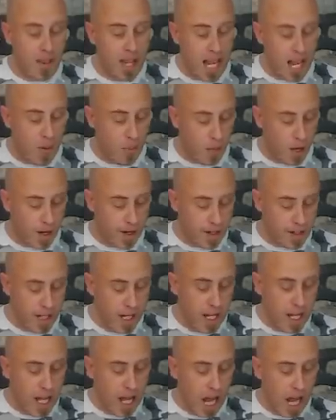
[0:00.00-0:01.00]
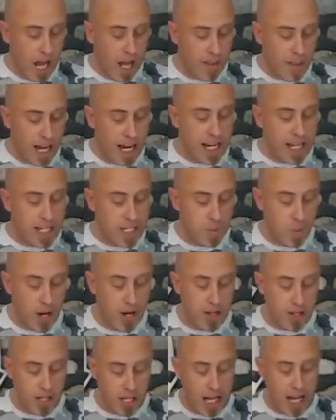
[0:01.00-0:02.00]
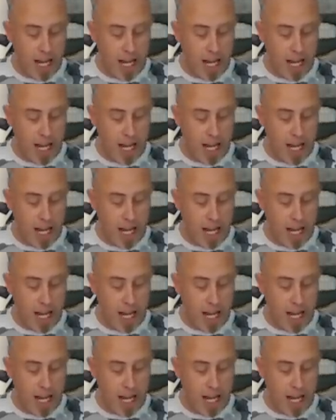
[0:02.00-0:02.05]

that one. That is one